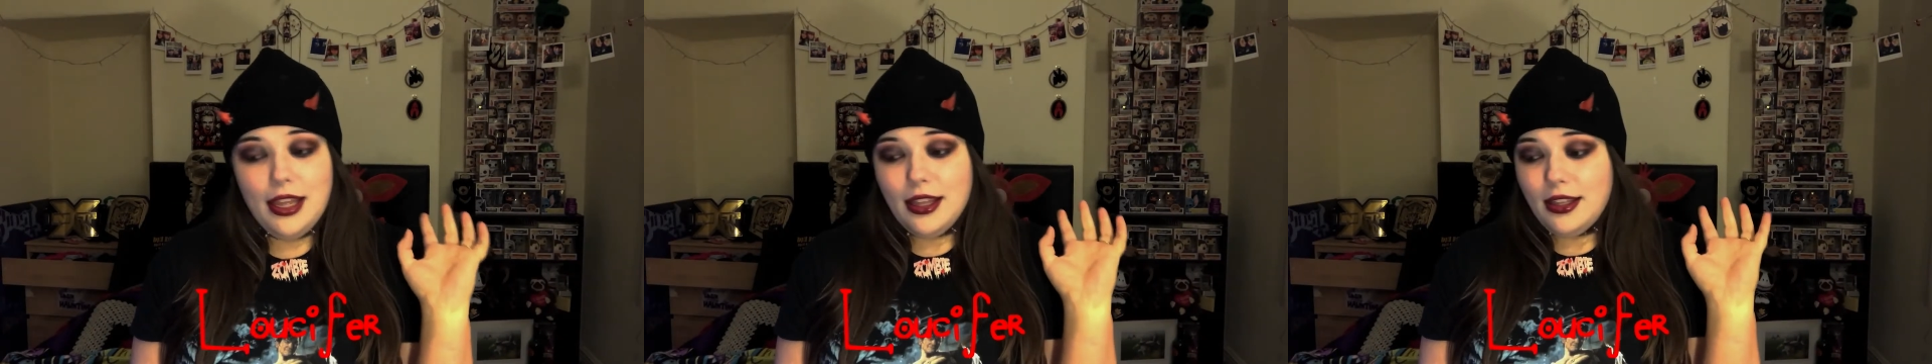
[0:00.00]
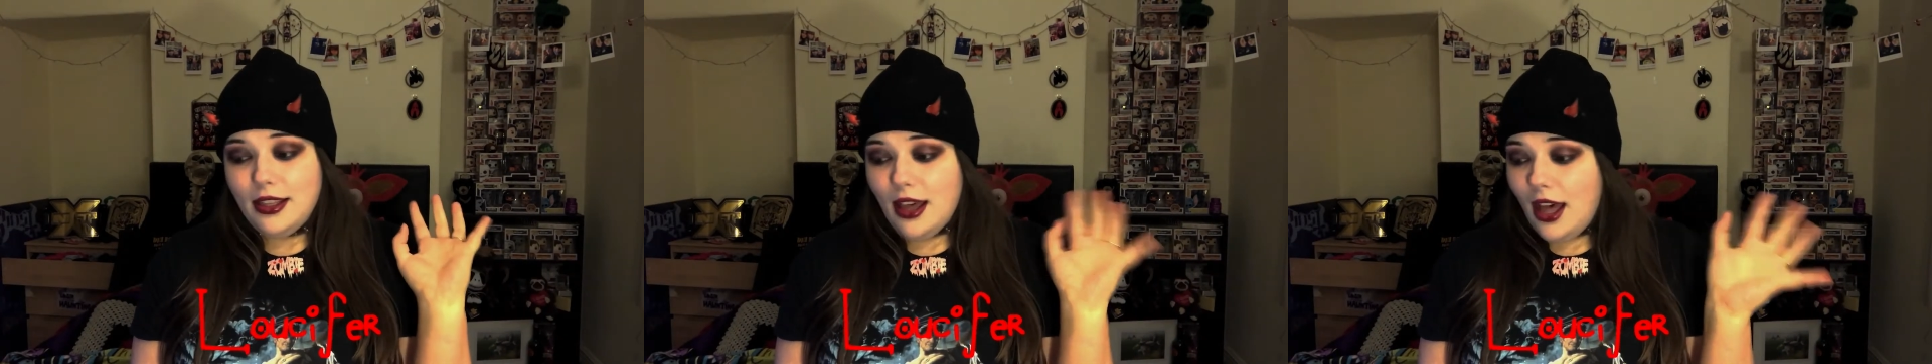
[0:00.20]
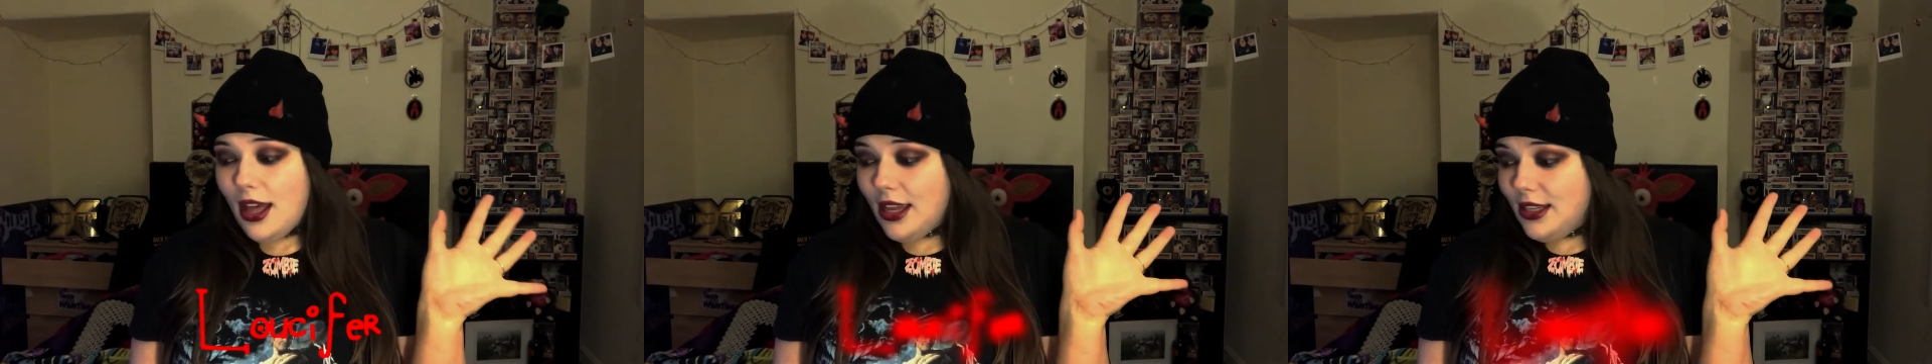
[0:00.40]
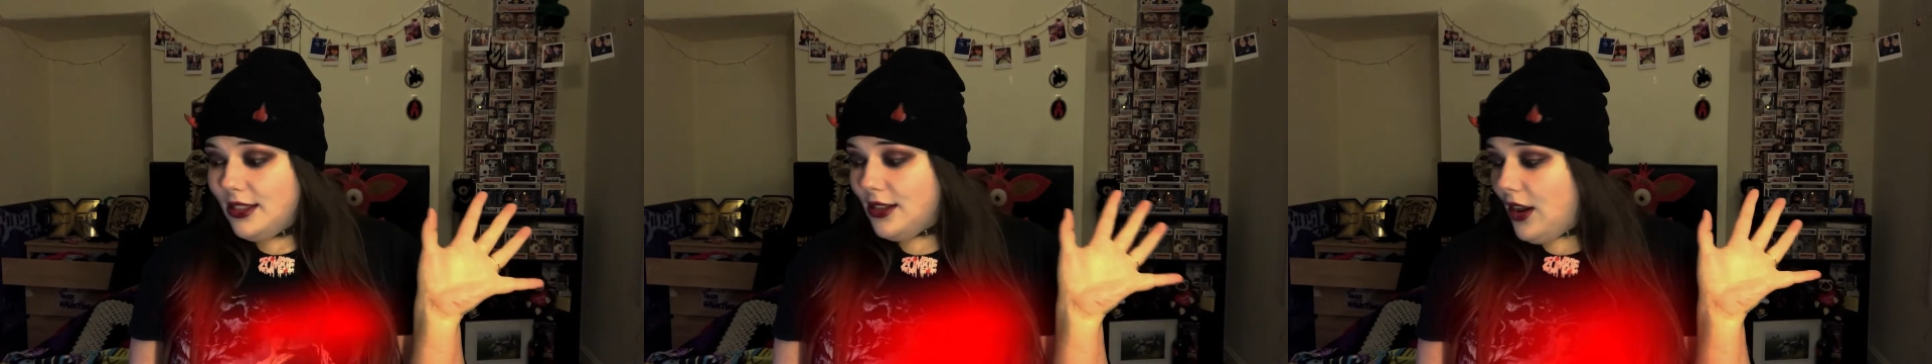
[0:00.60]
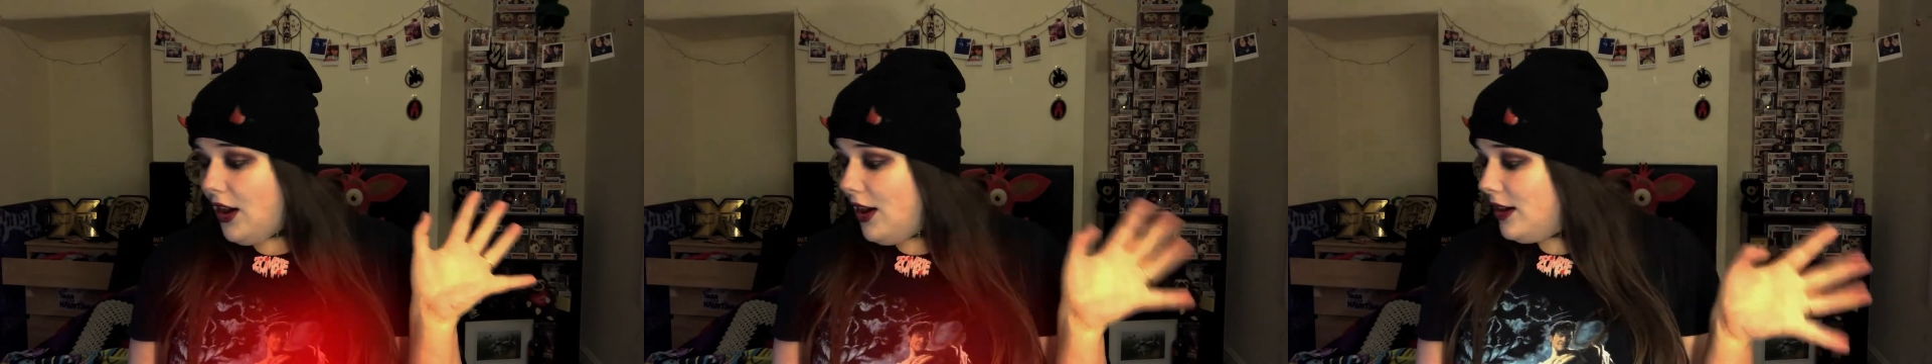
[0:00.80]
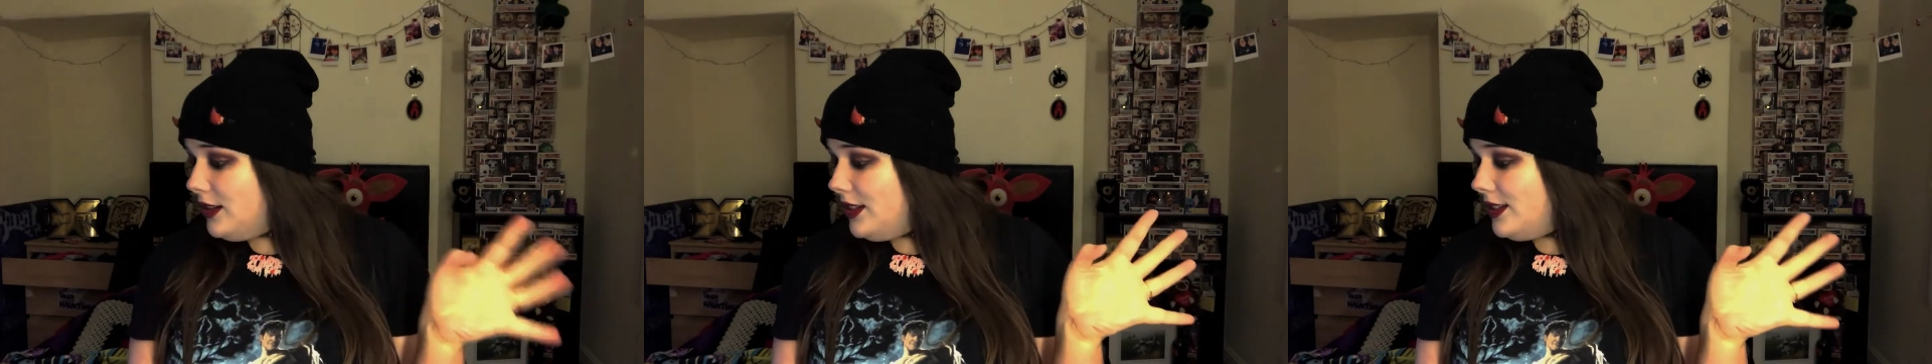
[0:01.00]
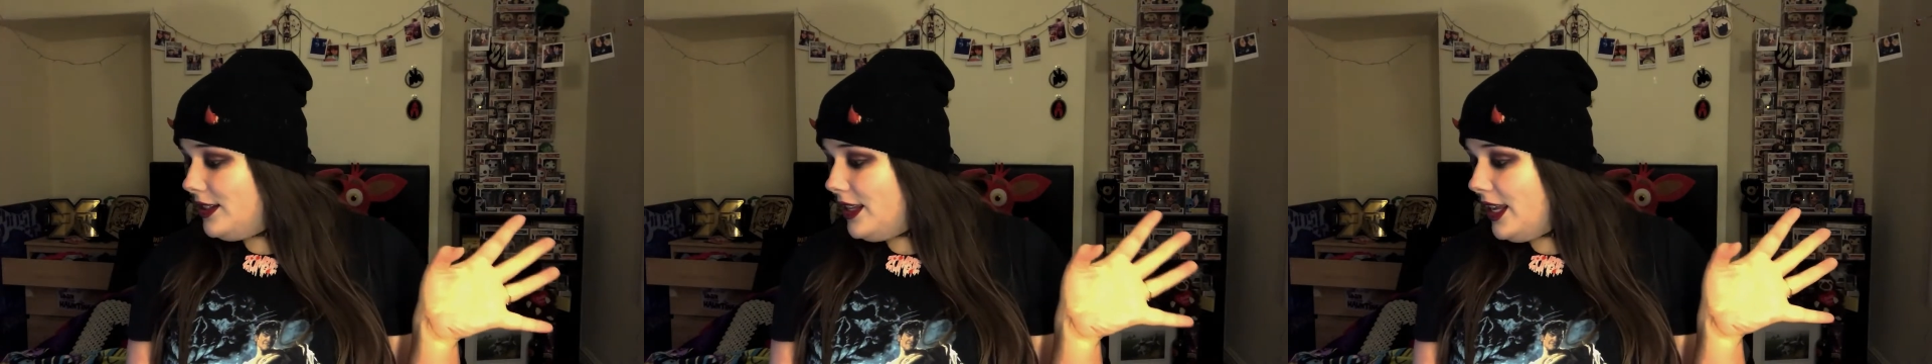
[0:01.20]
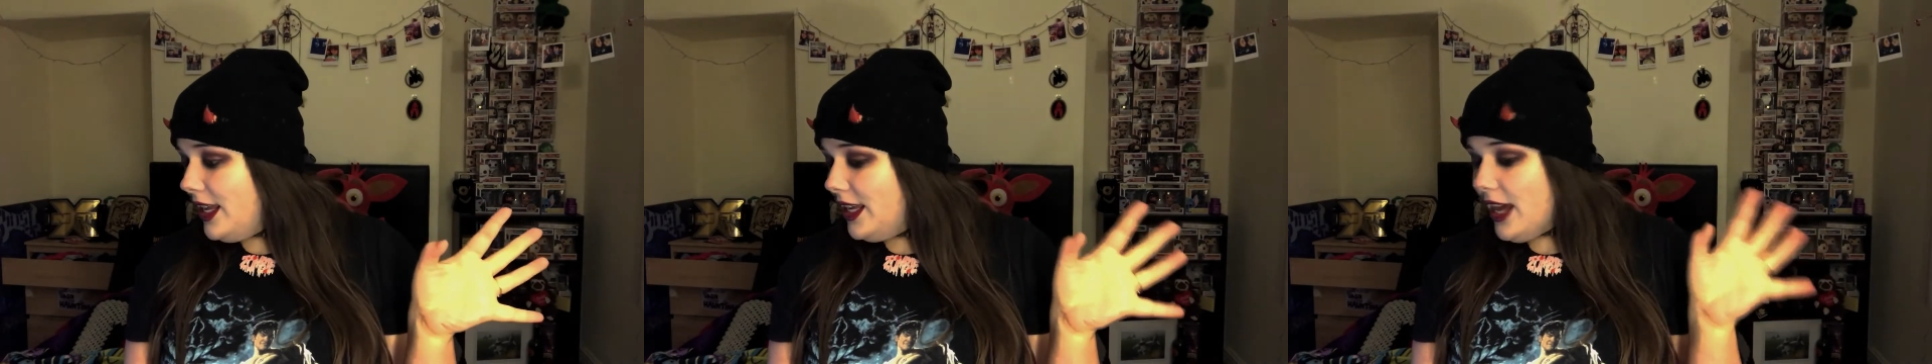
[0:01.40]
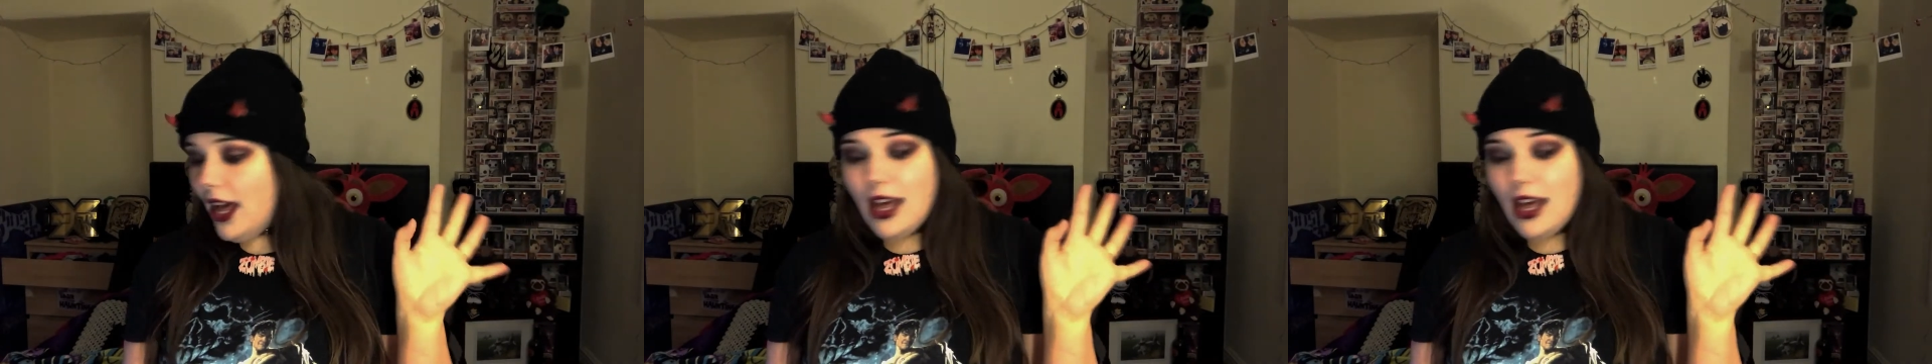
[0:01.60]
Guys, honestly,